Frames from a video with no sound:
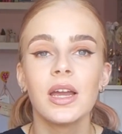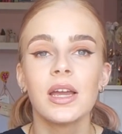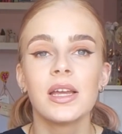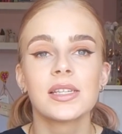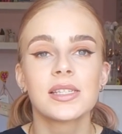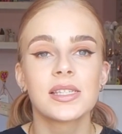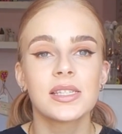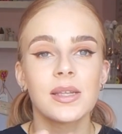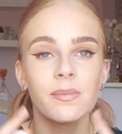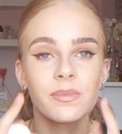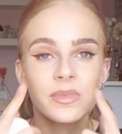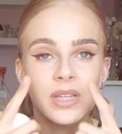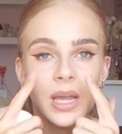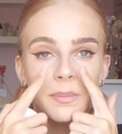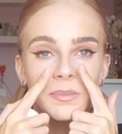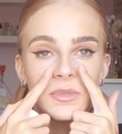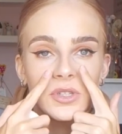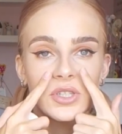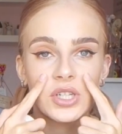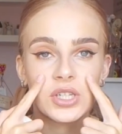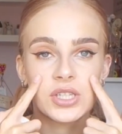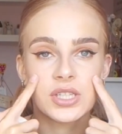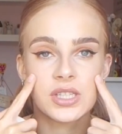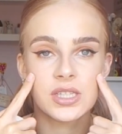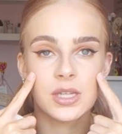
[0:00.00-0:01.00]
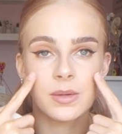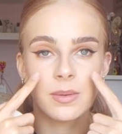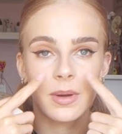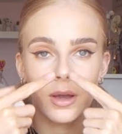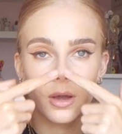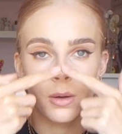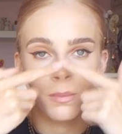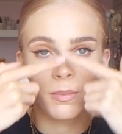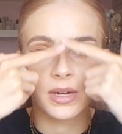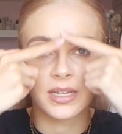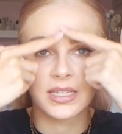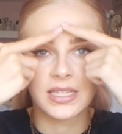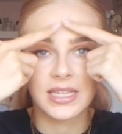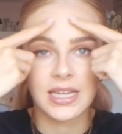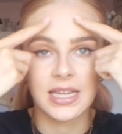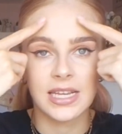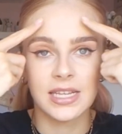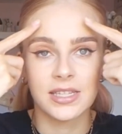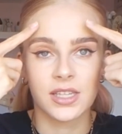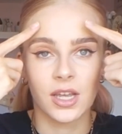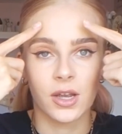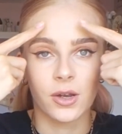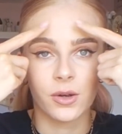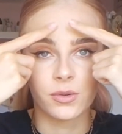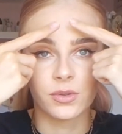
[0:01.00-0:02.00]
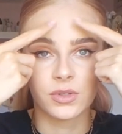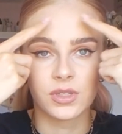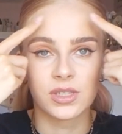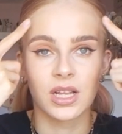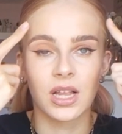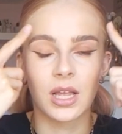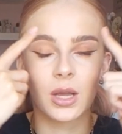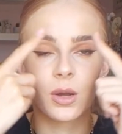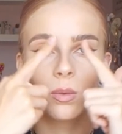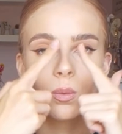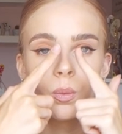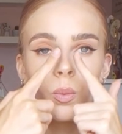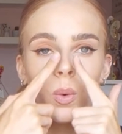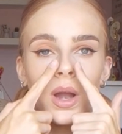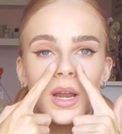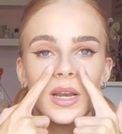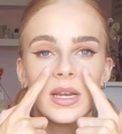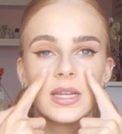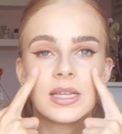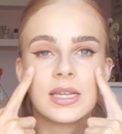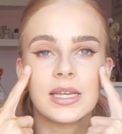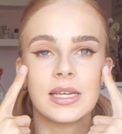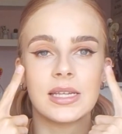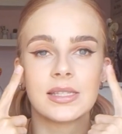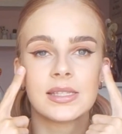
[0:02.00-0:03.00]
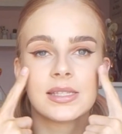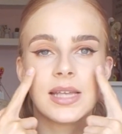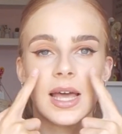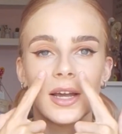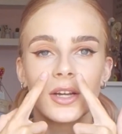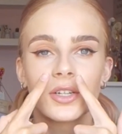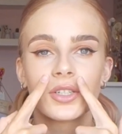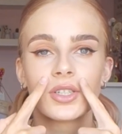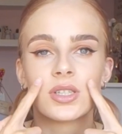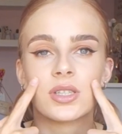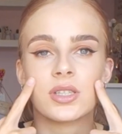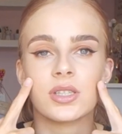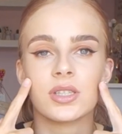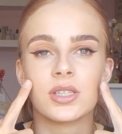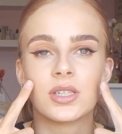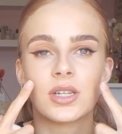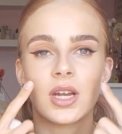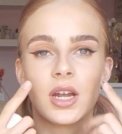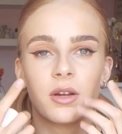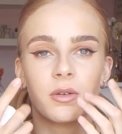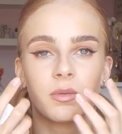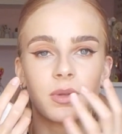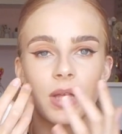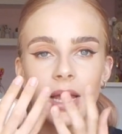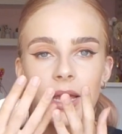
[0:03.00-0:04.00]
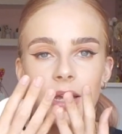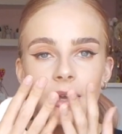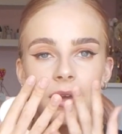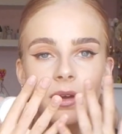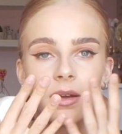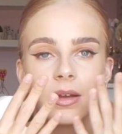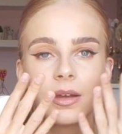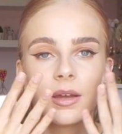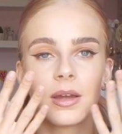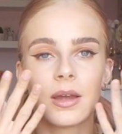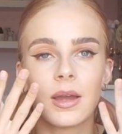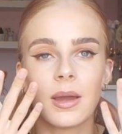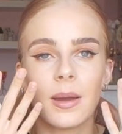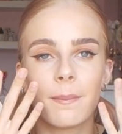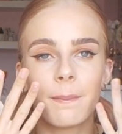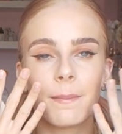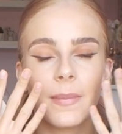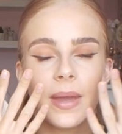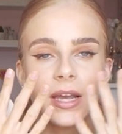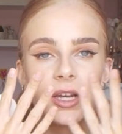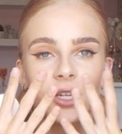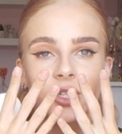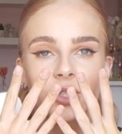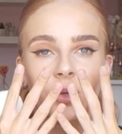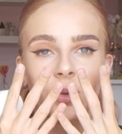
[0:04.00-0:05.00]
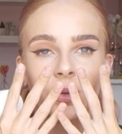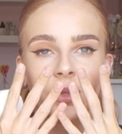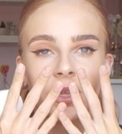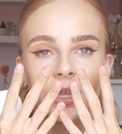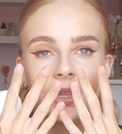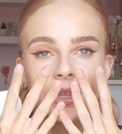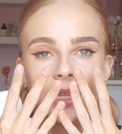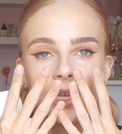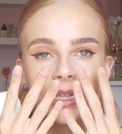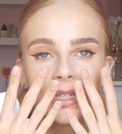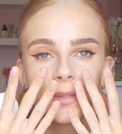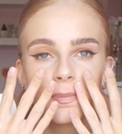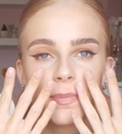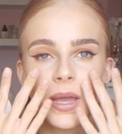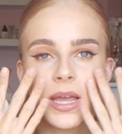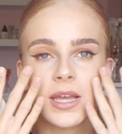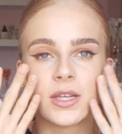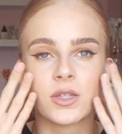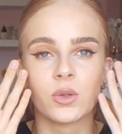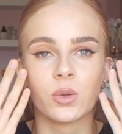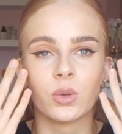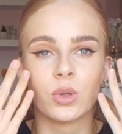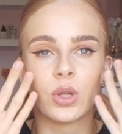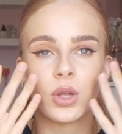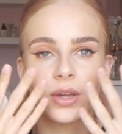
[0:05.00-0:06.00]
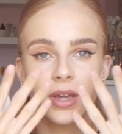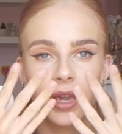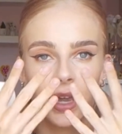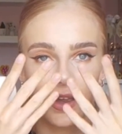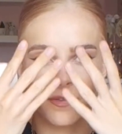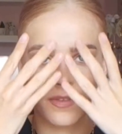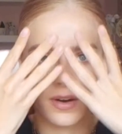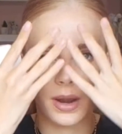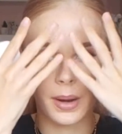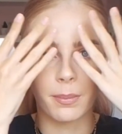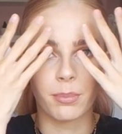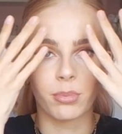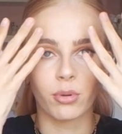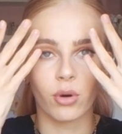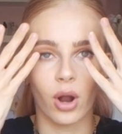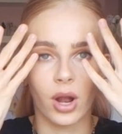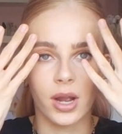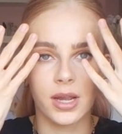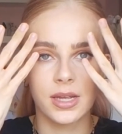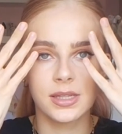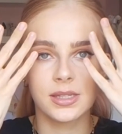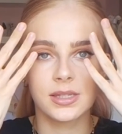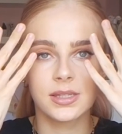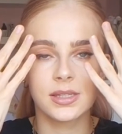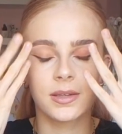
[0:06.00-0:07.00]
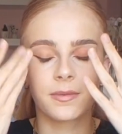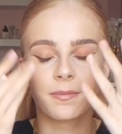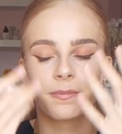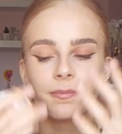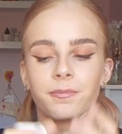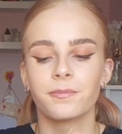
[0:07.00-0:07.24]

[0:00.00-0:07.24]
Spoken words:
Sometimes I just do it on my T-zone to like whiten these sections, you know, like make sure that this bit is all looking very bright.